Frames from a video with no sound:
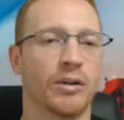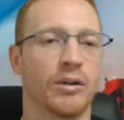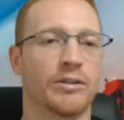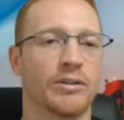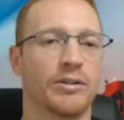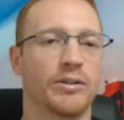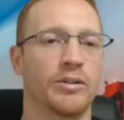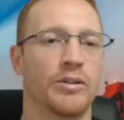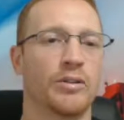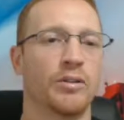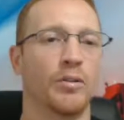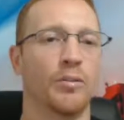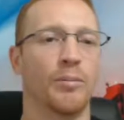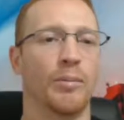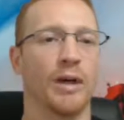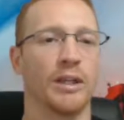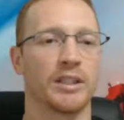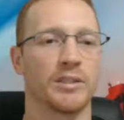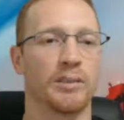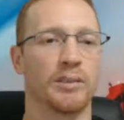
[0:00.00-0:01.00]
are two
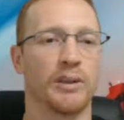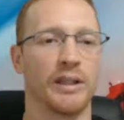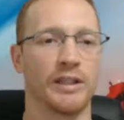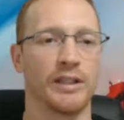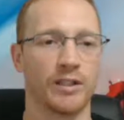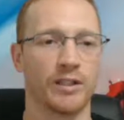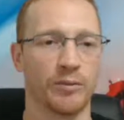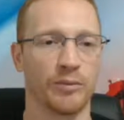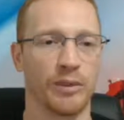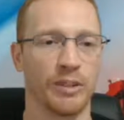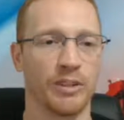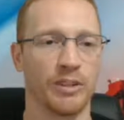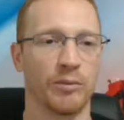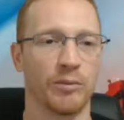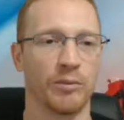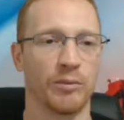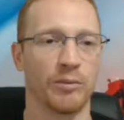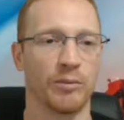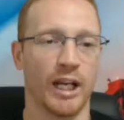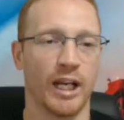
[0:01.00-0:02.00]
must-play mates
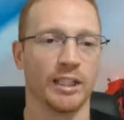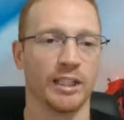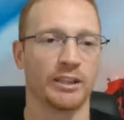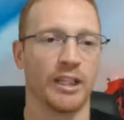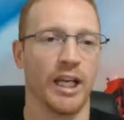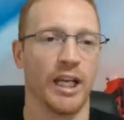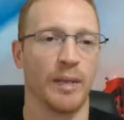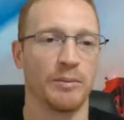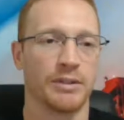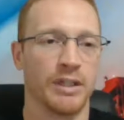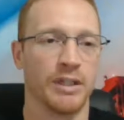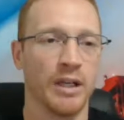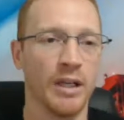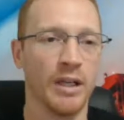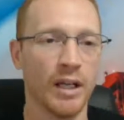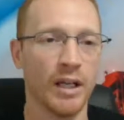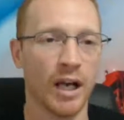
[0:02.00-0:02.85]
more in cash games.